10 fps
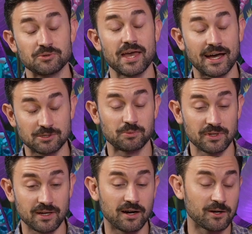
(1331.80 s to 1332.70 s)
yeah, it's
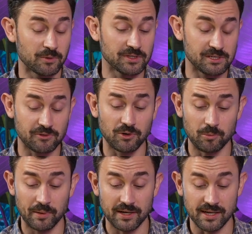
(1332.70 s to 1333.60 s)
really hard, really
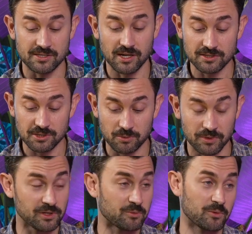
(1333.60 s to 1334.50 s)
difficult, but it's also
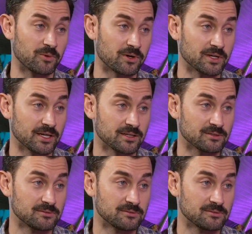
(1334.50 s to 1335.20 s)
really rewarding